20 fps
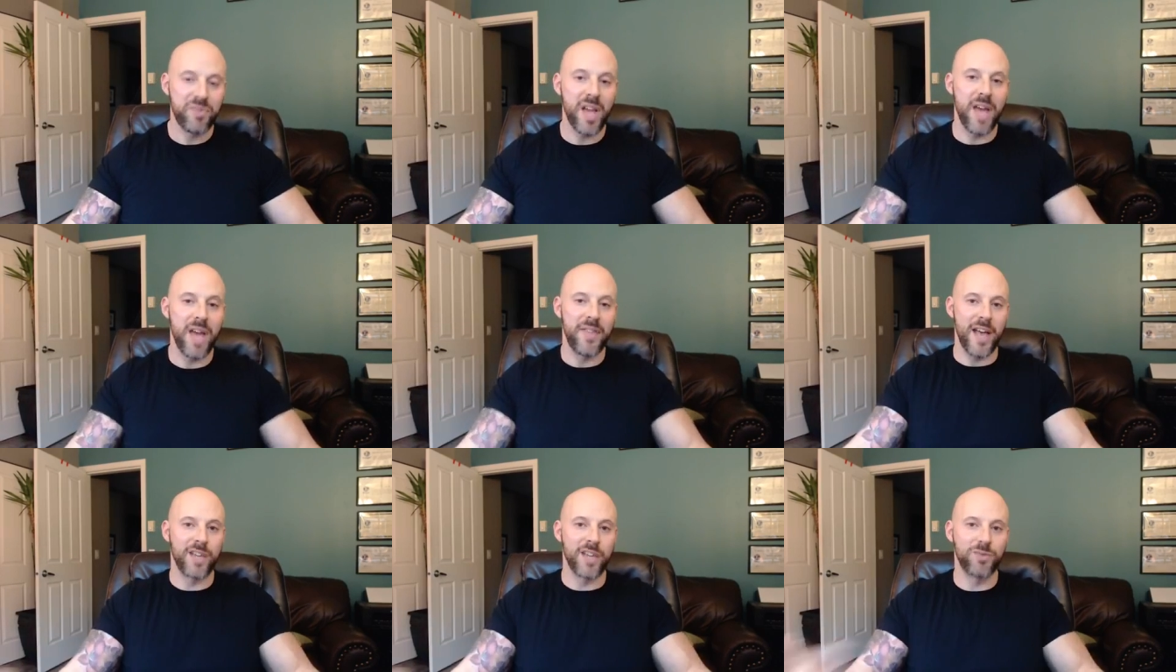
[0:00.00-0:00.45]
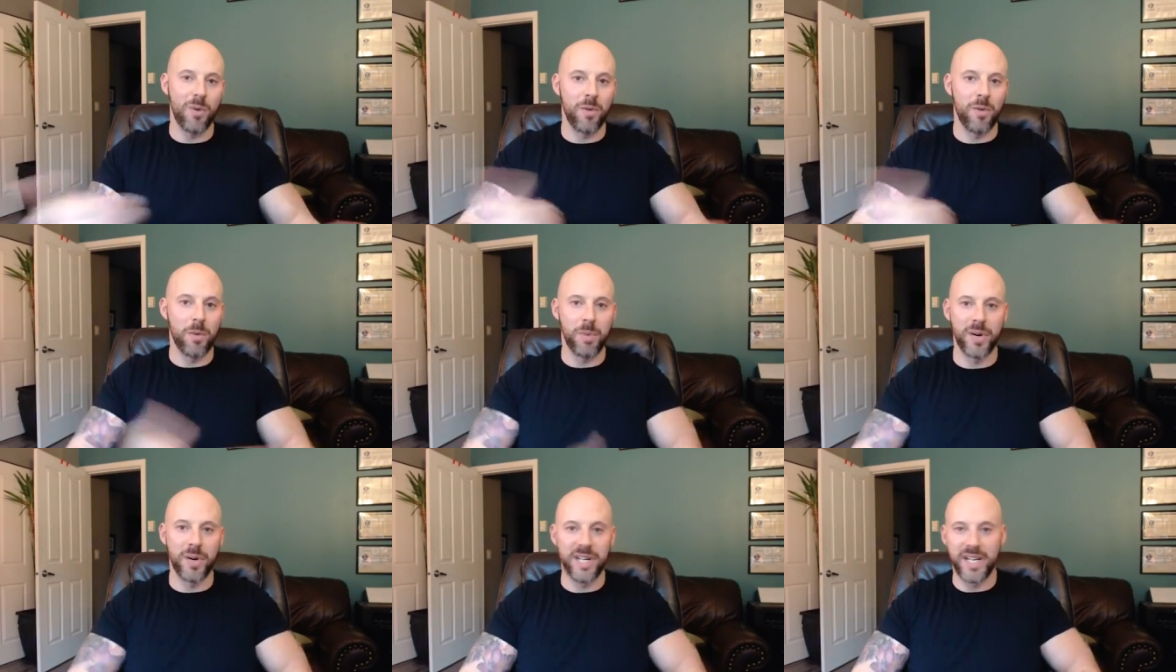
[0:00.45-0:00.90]
And that's what
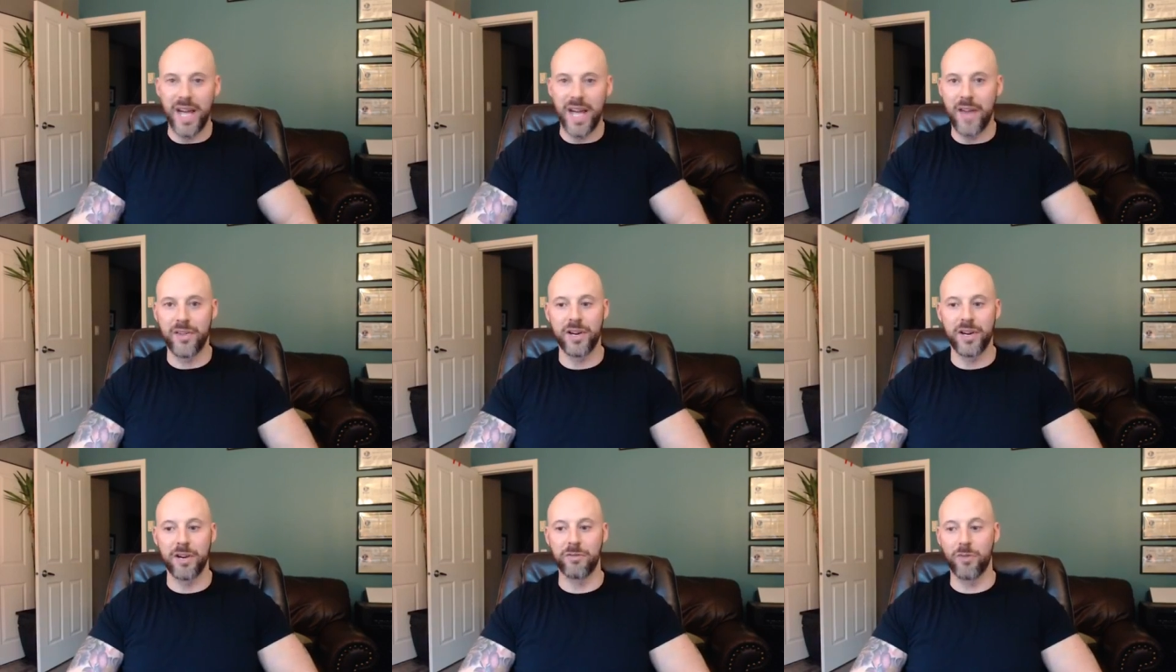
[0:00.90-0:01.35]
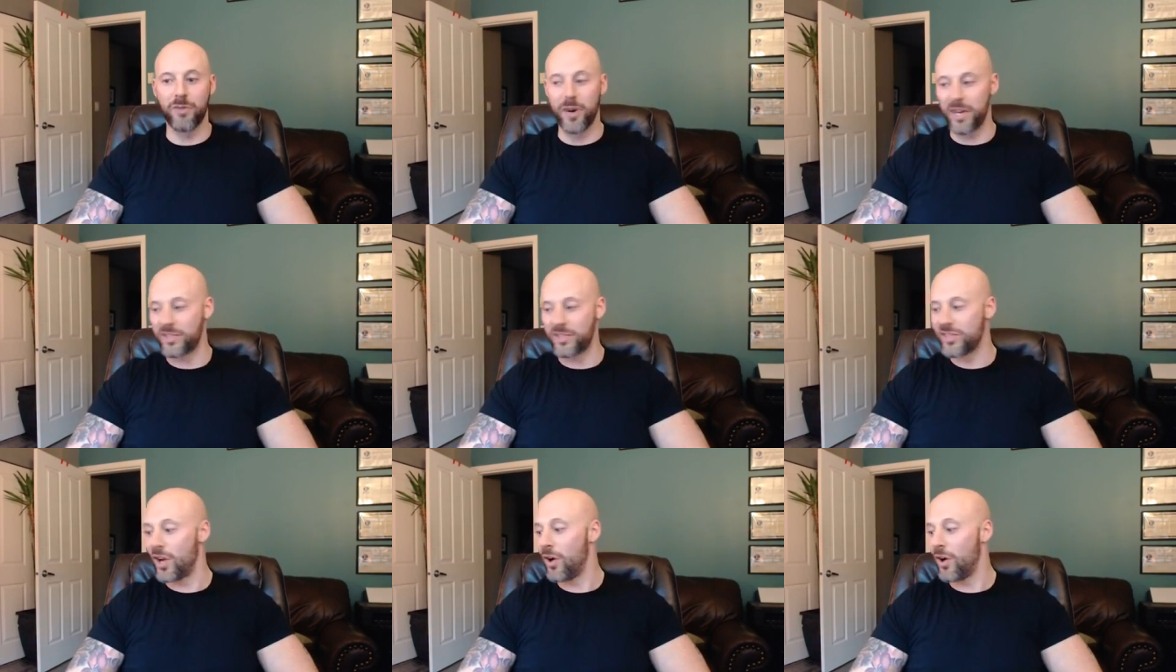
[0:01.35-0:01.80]
we're putting together here for
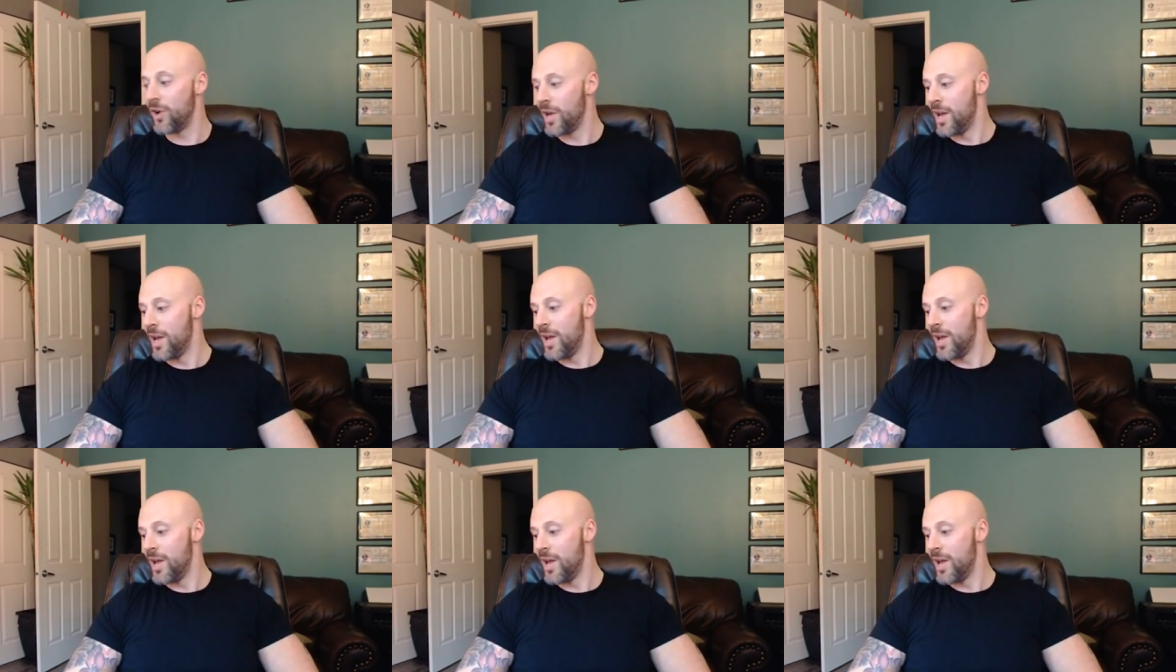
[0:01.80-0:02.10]
you. So,